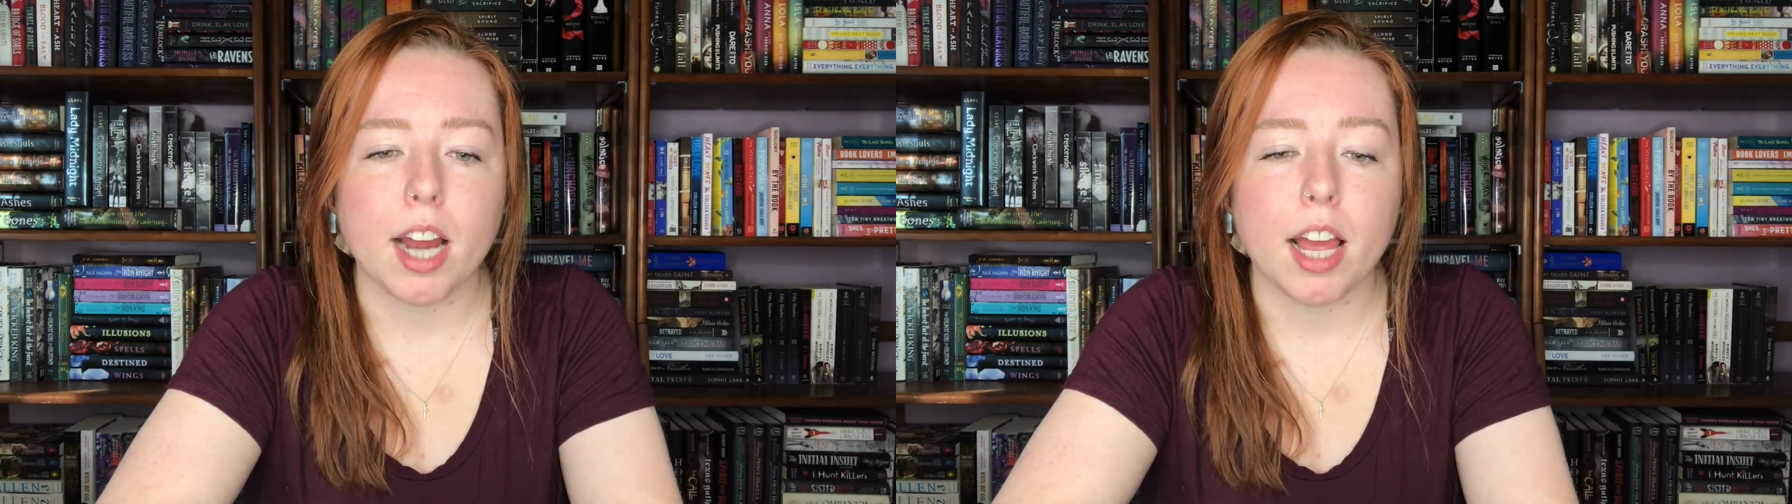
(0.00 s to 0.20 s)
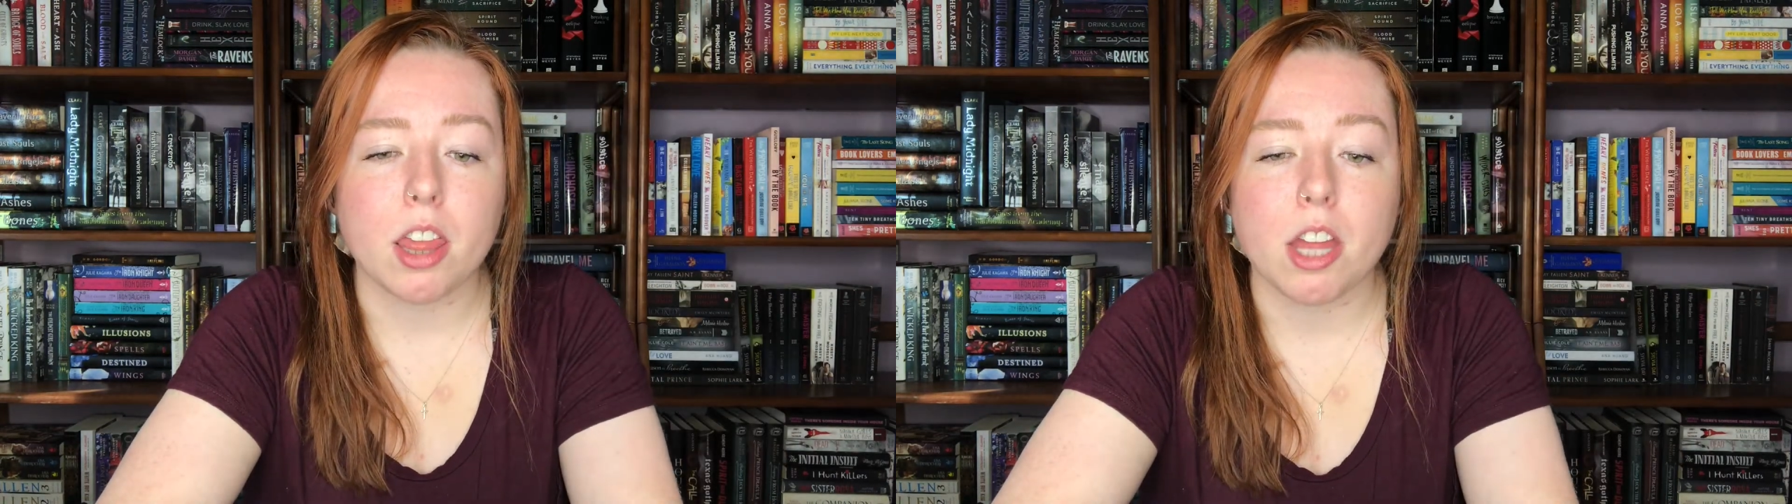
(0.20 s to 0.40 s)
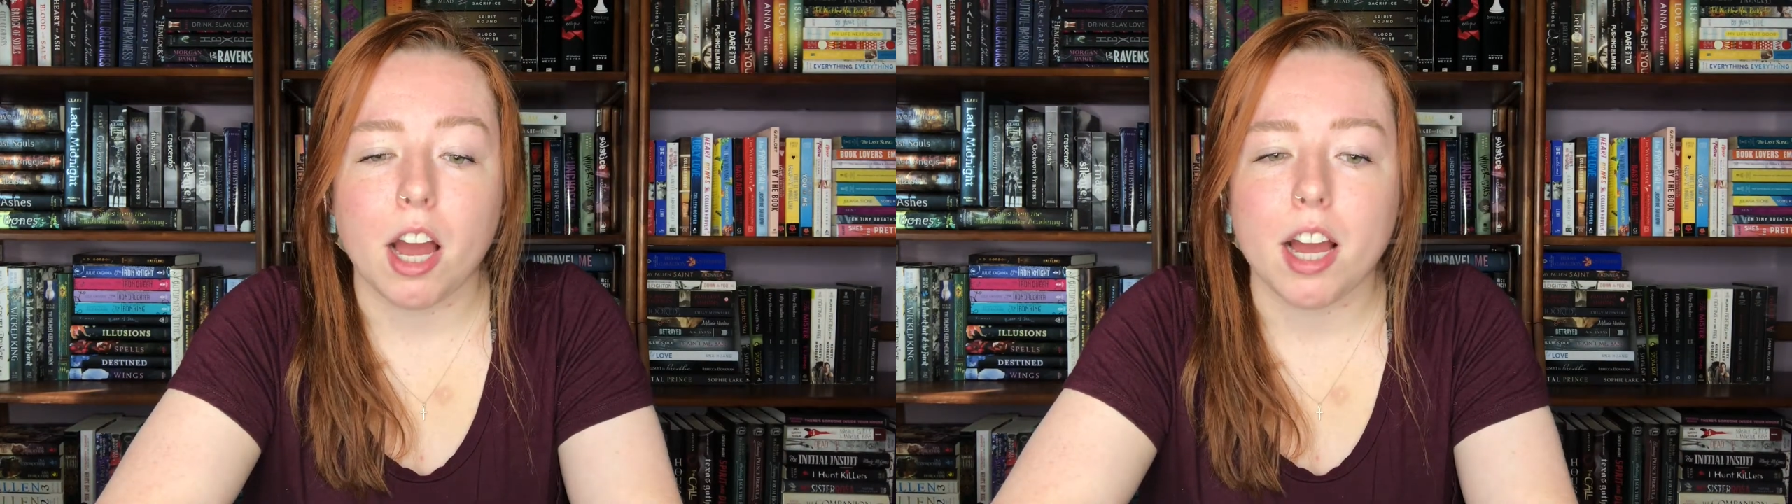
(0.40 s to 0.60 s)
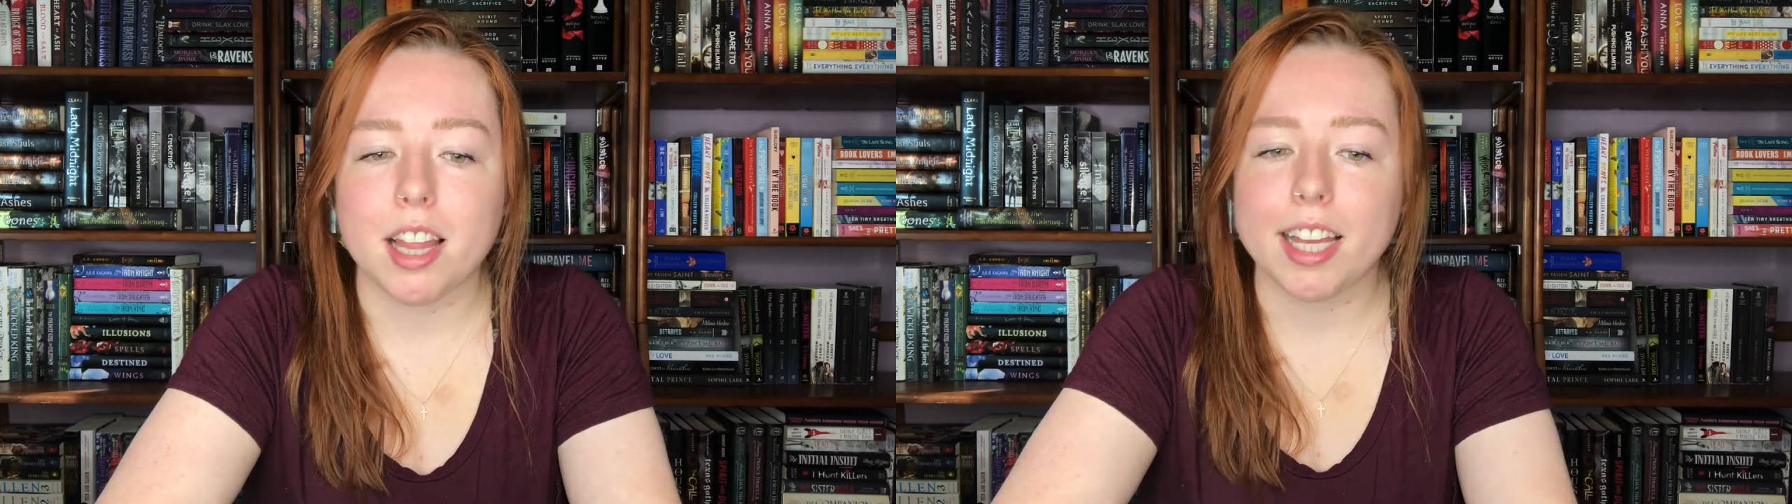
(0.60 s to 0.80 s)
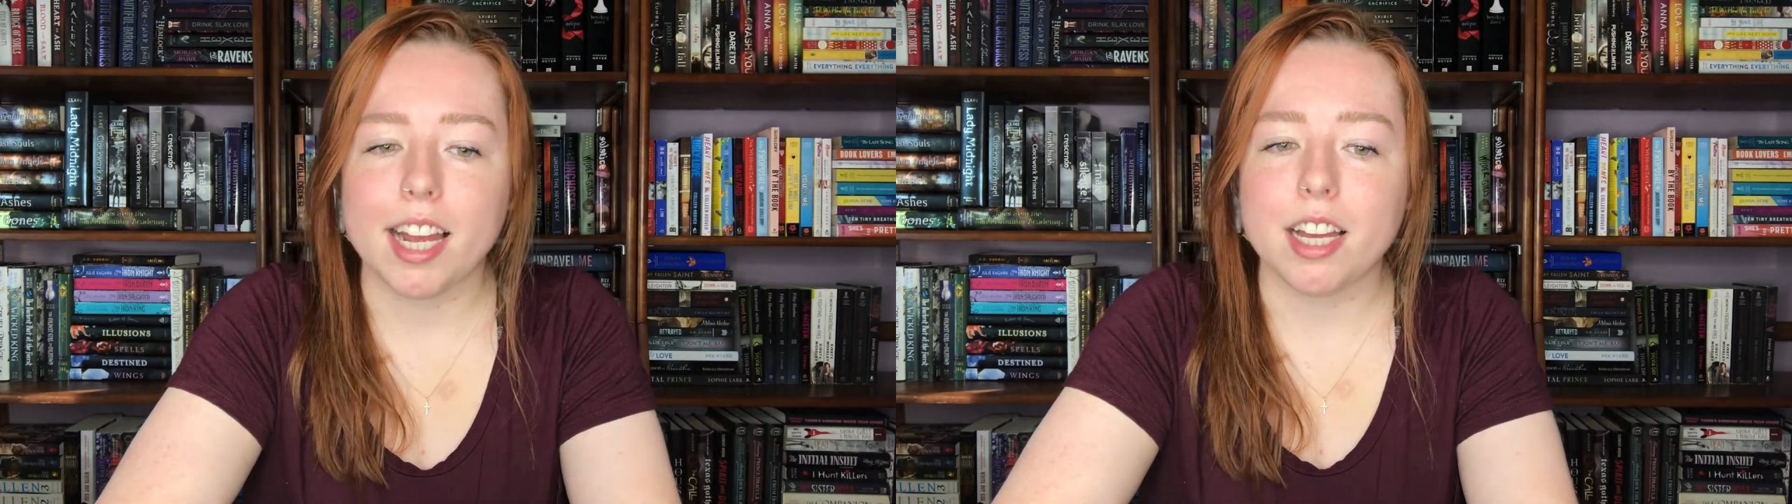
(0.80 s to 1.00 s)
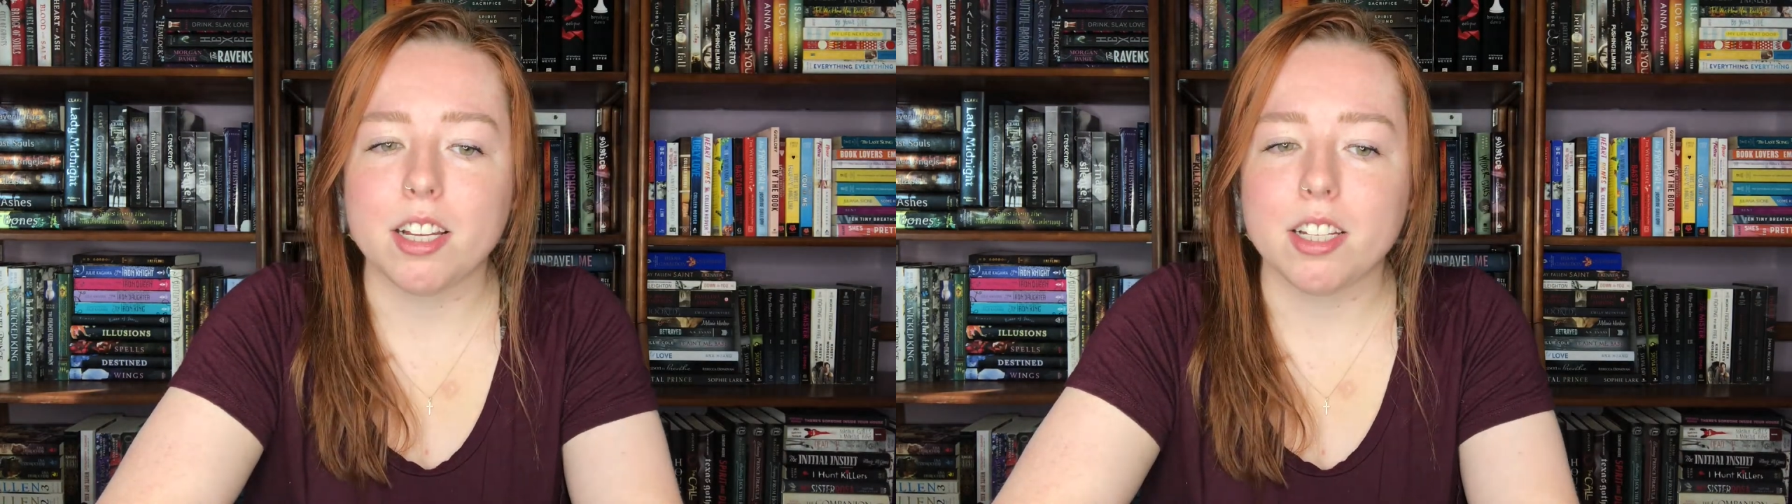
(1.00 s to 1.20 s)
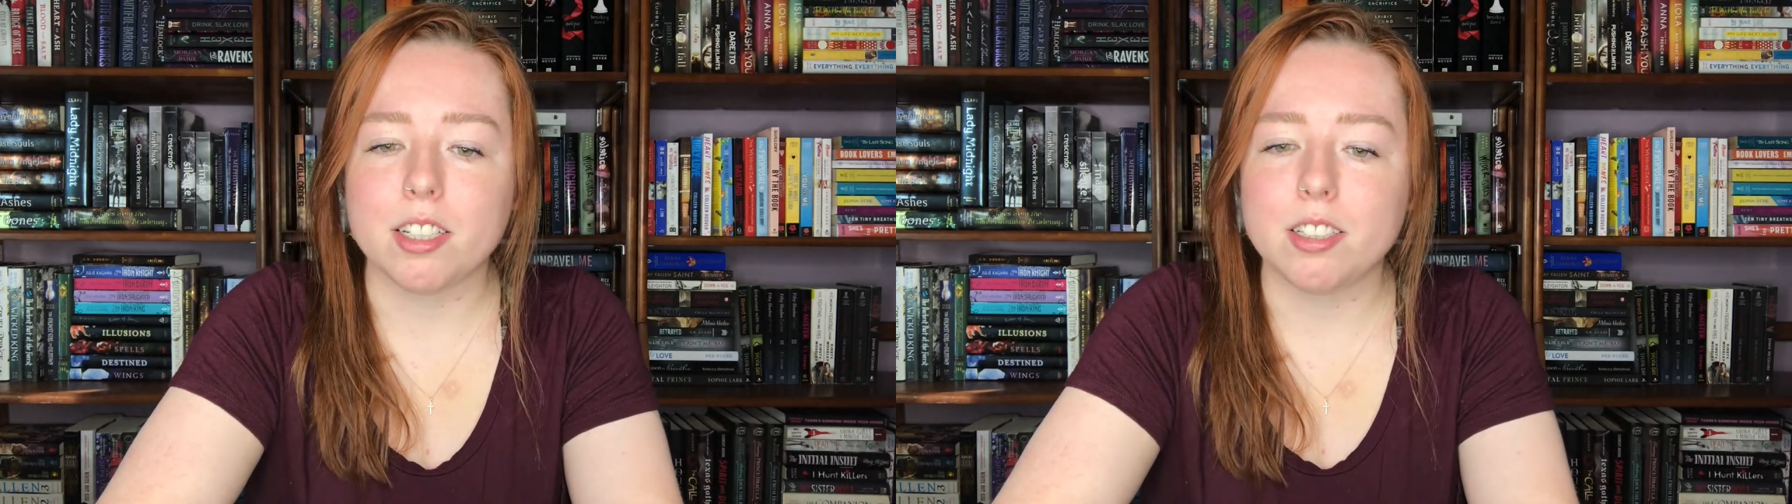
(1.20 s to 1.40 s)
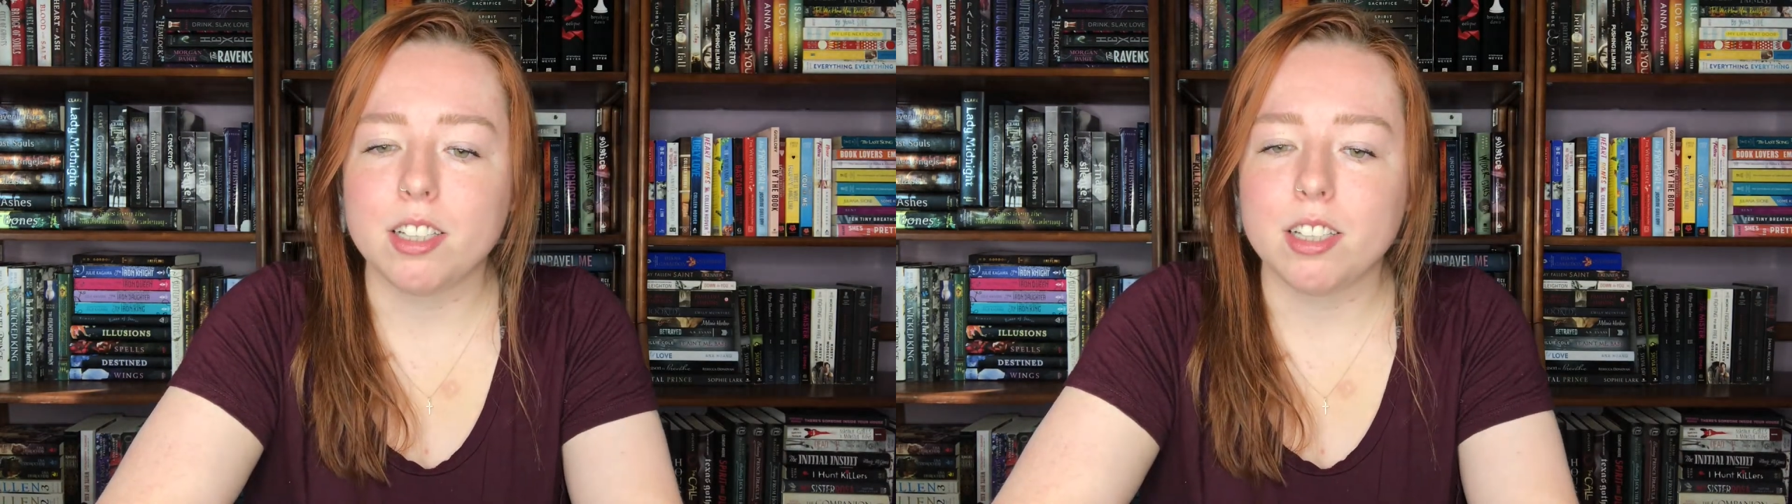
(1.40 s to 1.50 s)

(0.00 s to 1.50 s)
I thought like I could